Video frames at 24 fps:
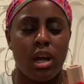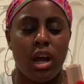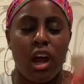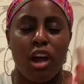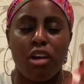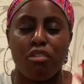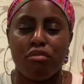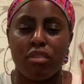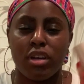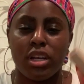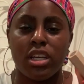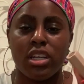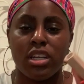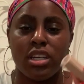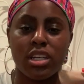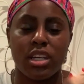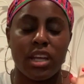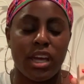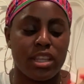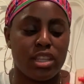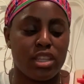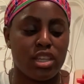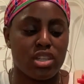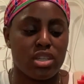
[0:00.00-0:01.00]
a really good
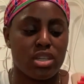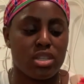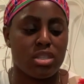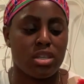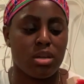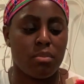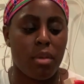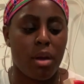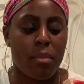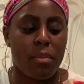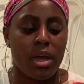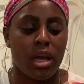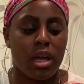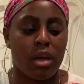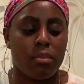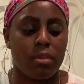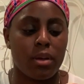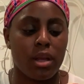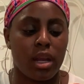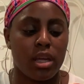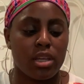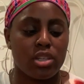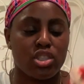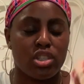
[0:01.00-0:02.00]
addition to my makeup
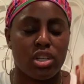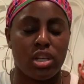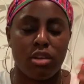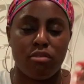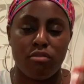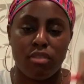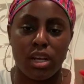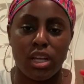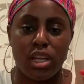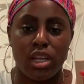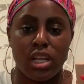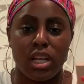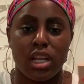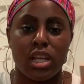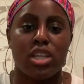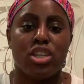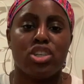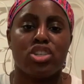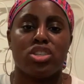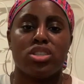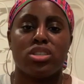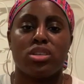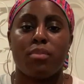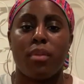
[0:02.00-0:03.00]
collection, a really good
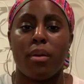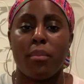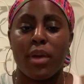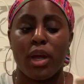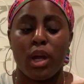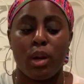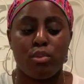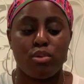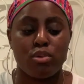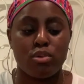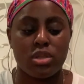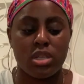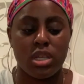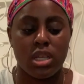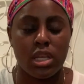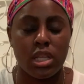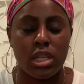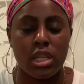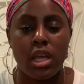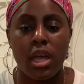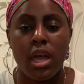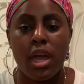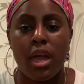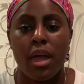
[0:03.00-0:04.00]
addition to my makeup
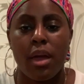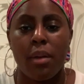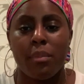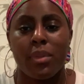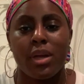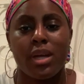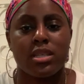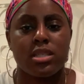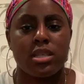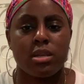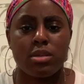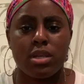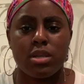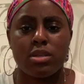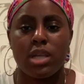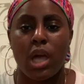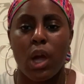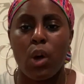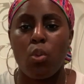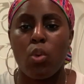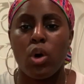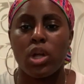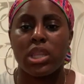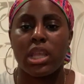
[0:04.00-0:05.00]
routine, because sometimes I
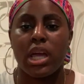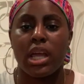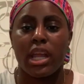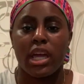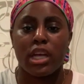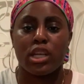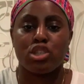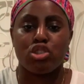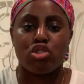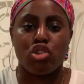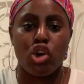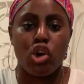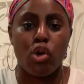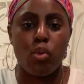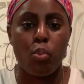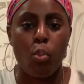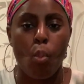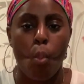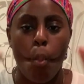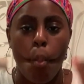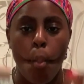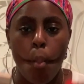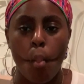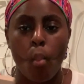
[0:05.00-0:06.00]
want that extra.
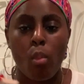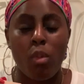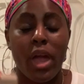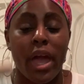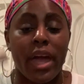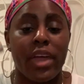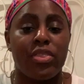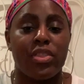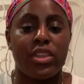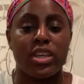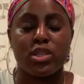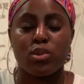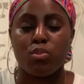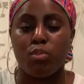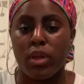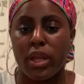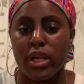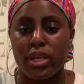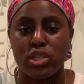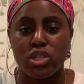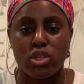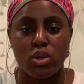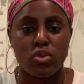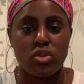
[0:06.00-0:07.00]
And this
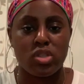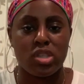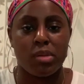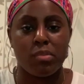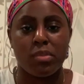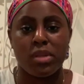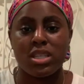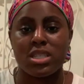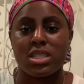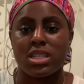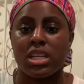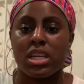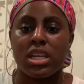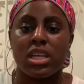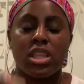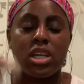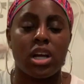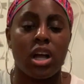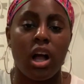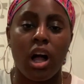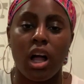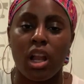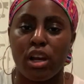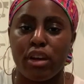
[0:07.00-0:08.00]
blends so seamlessly. The
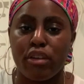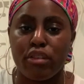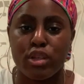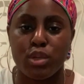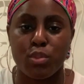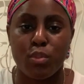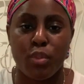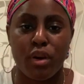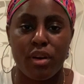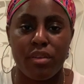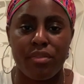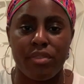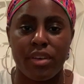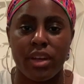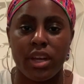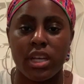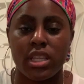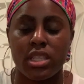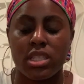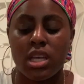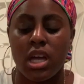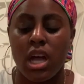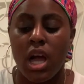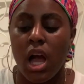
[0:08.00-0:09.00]
color is
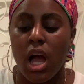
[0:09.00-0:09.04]
perfect.